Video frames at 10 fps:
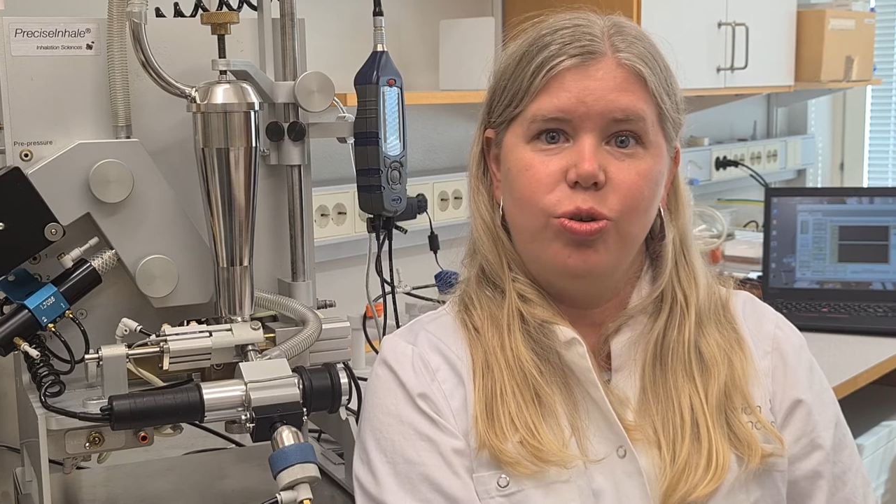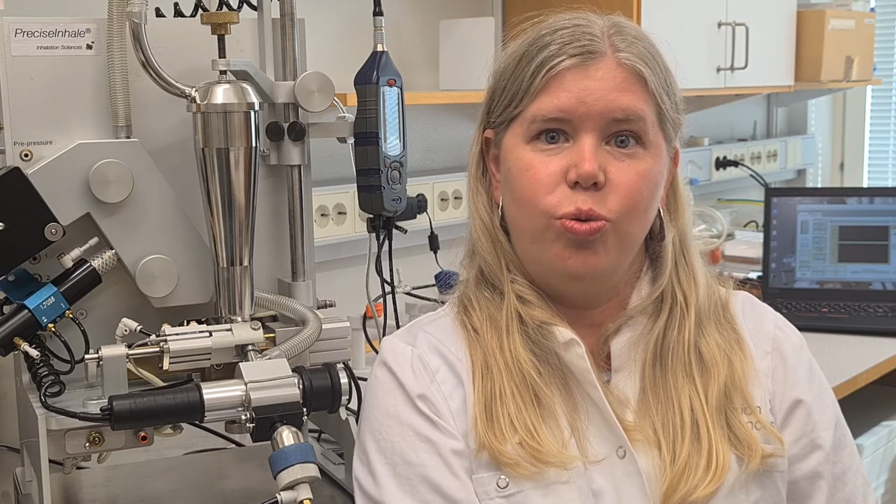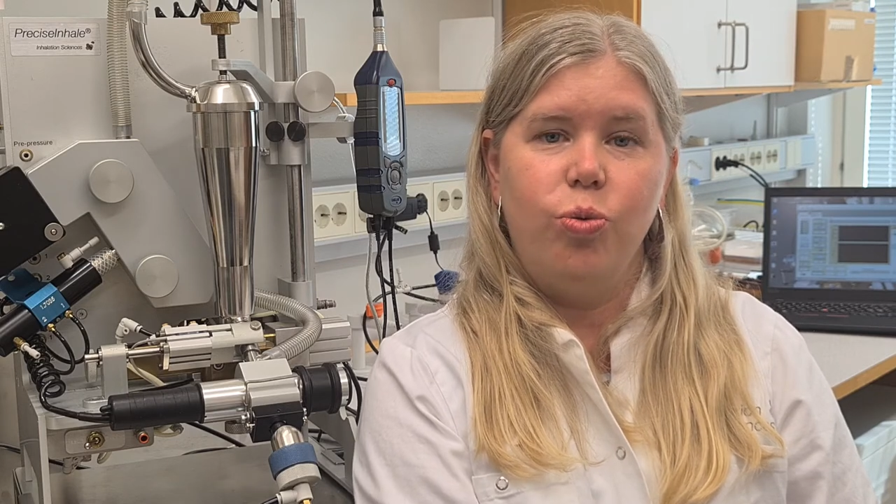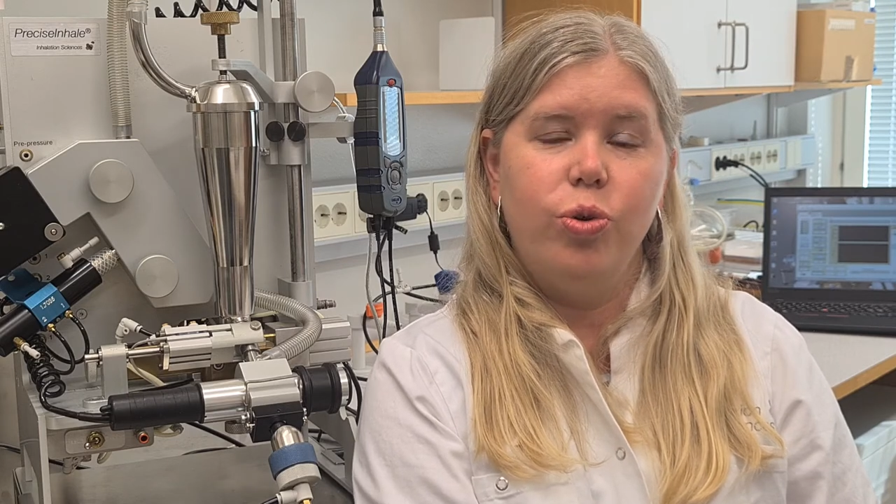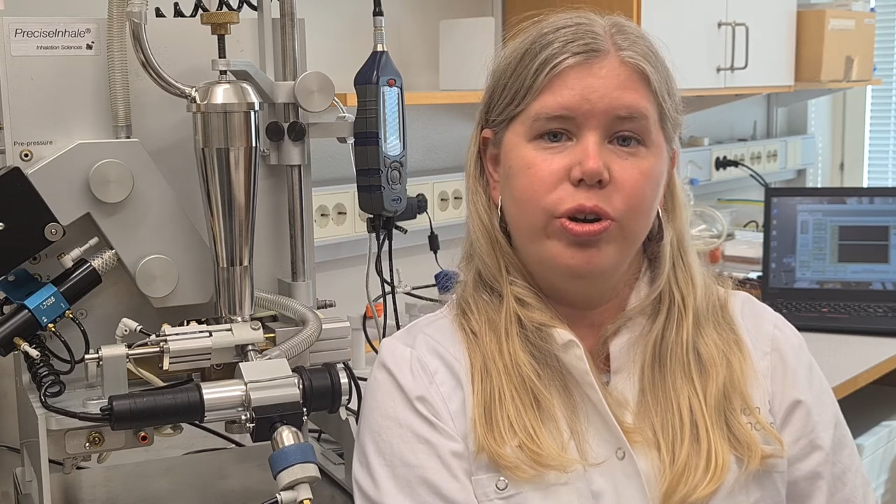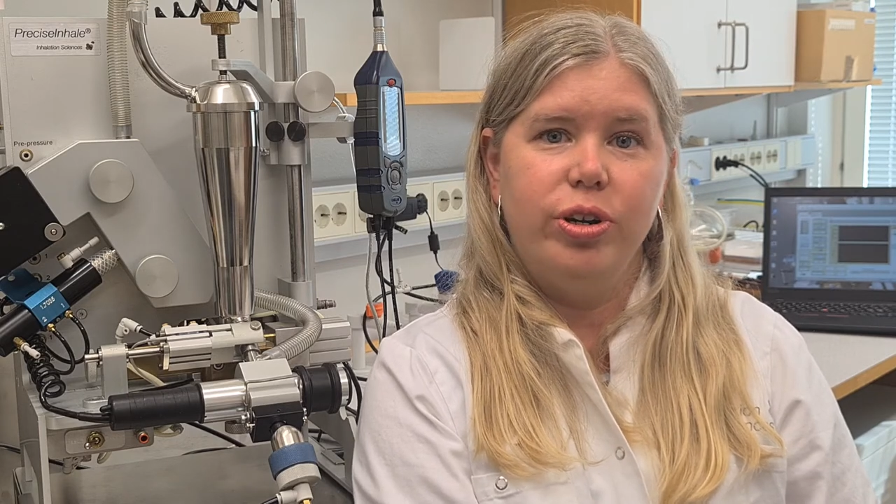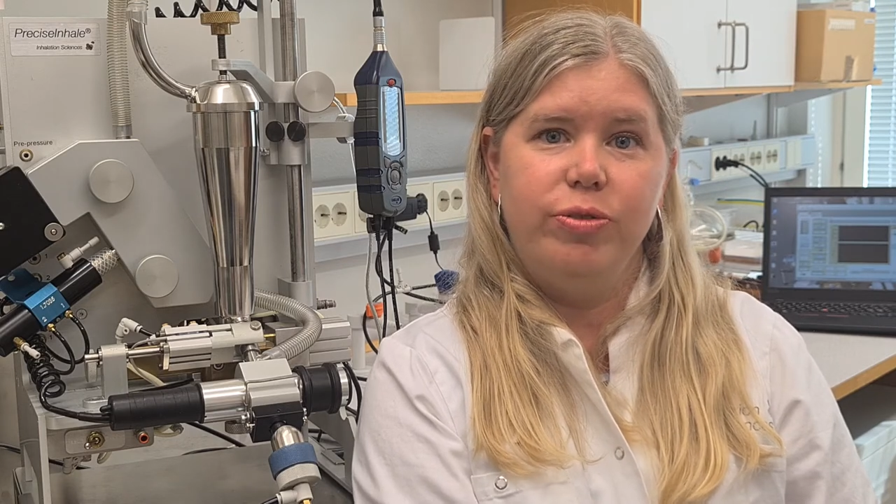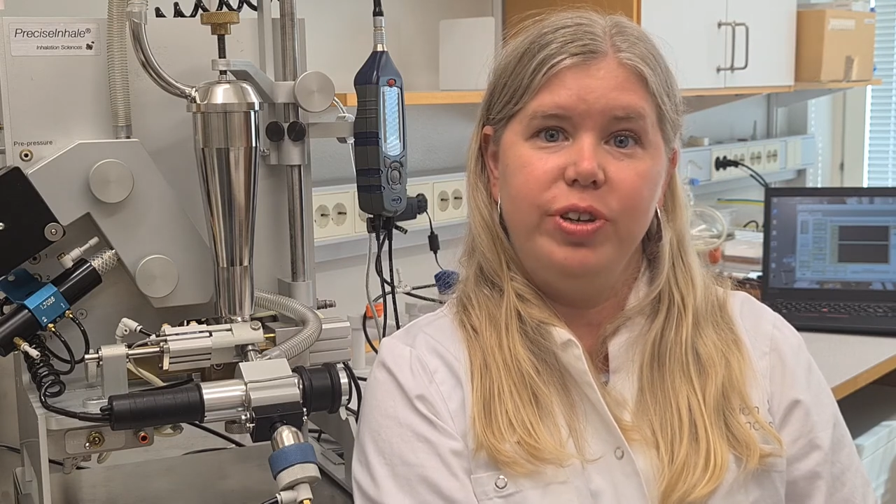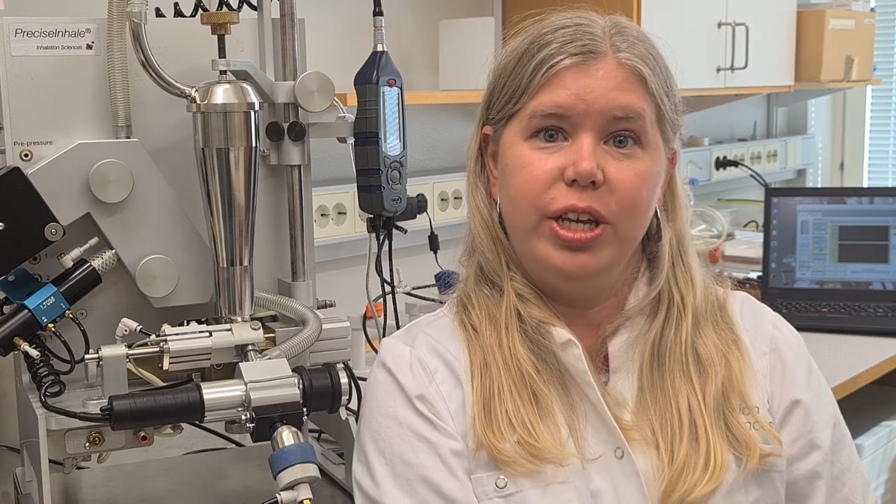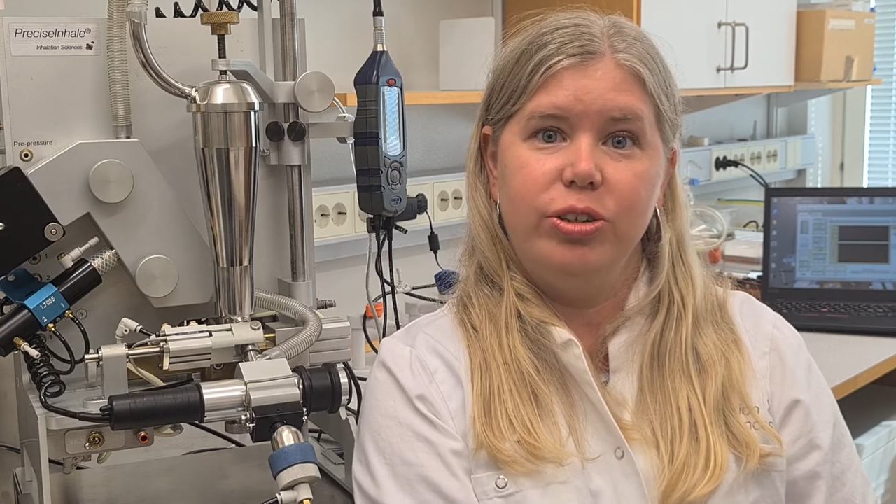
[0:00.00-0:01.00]
or
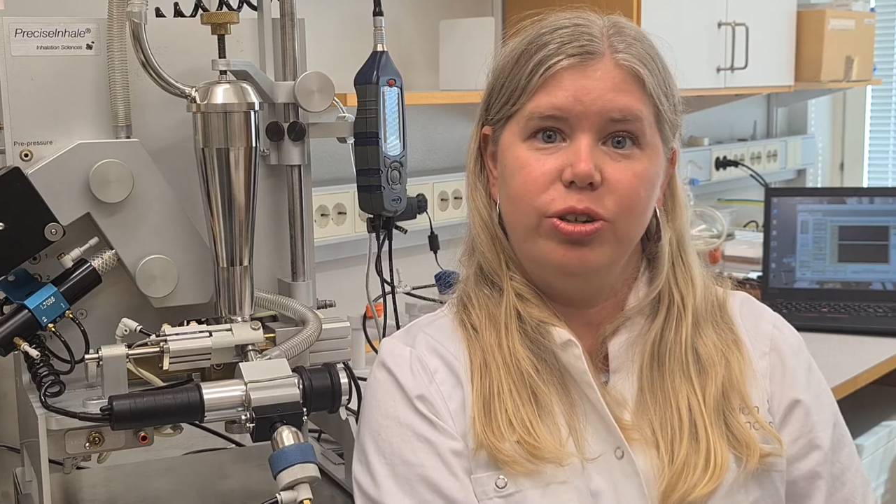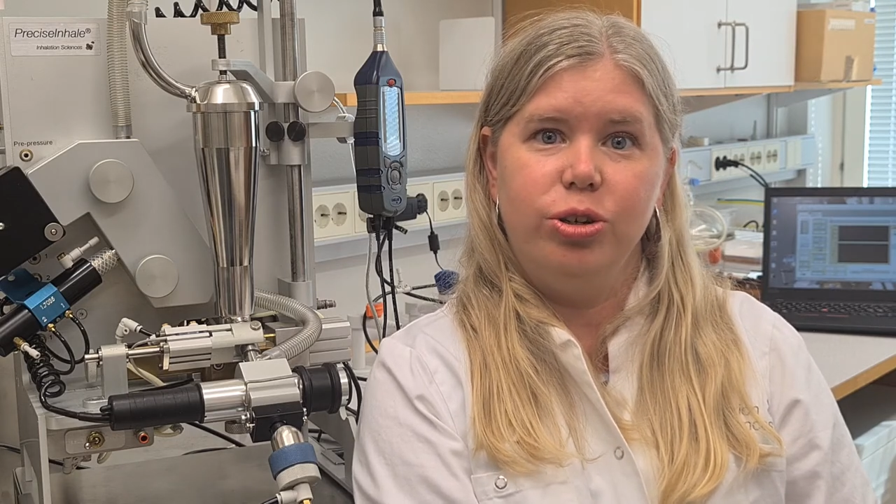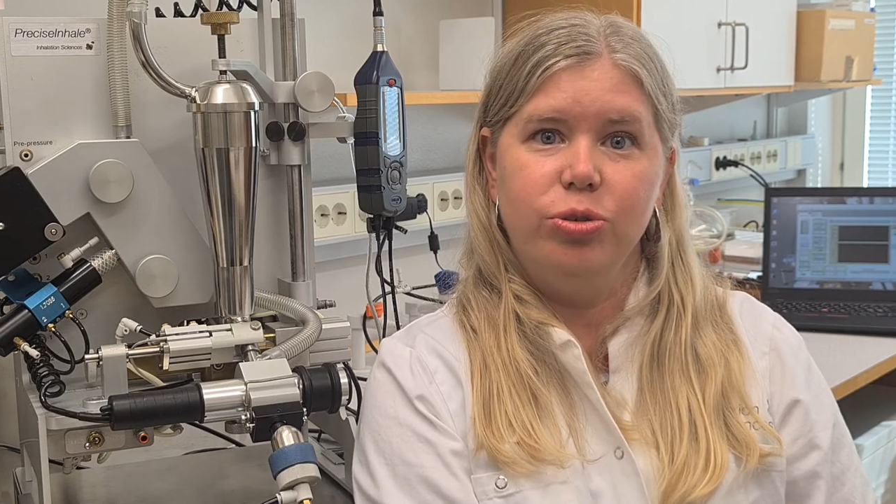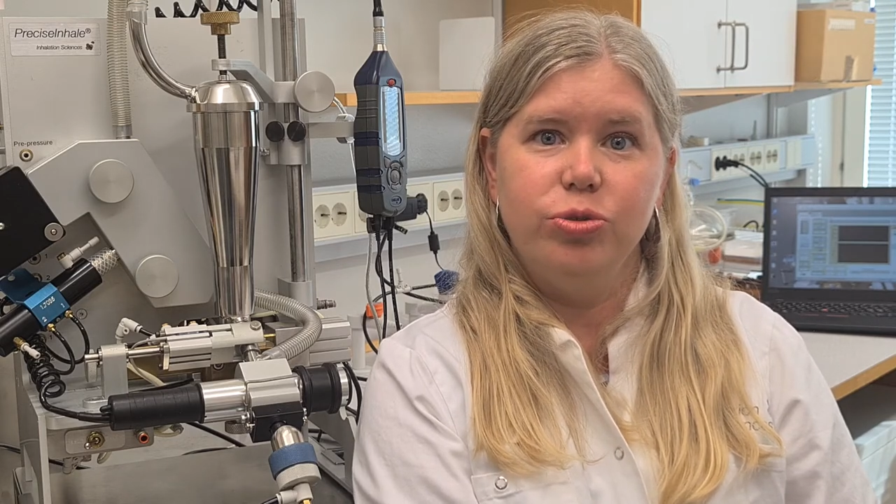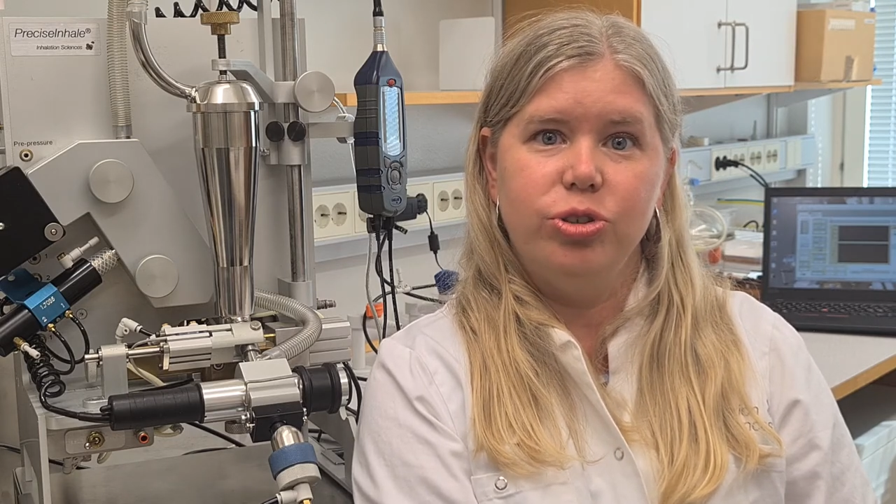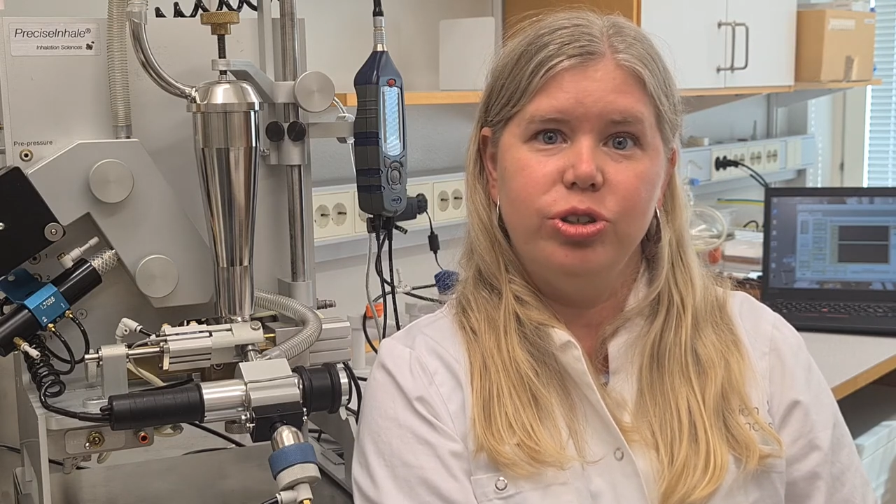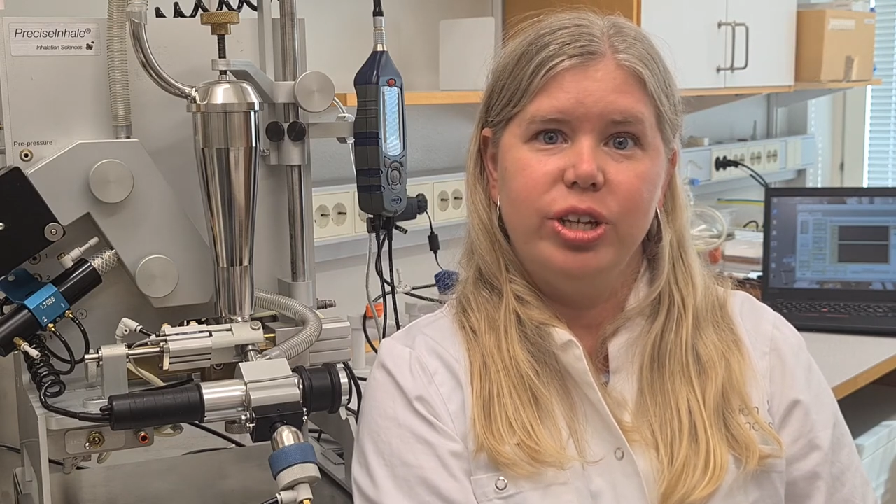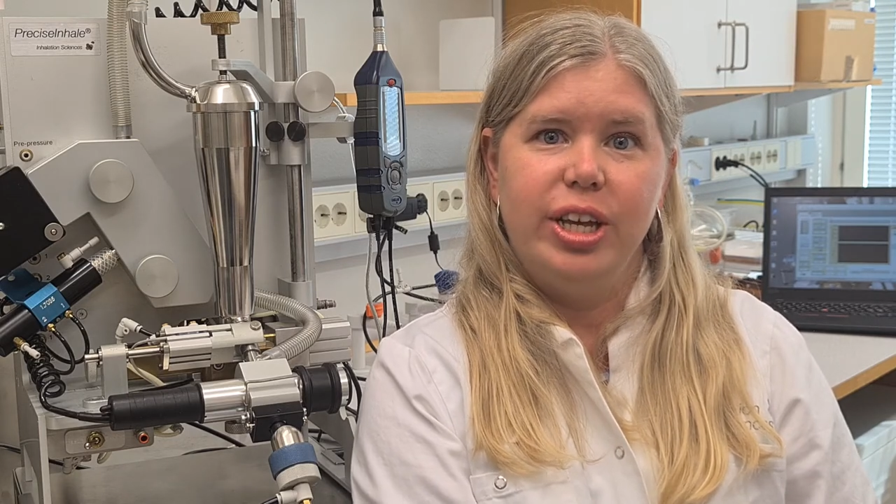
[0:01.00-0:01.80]
via the nose,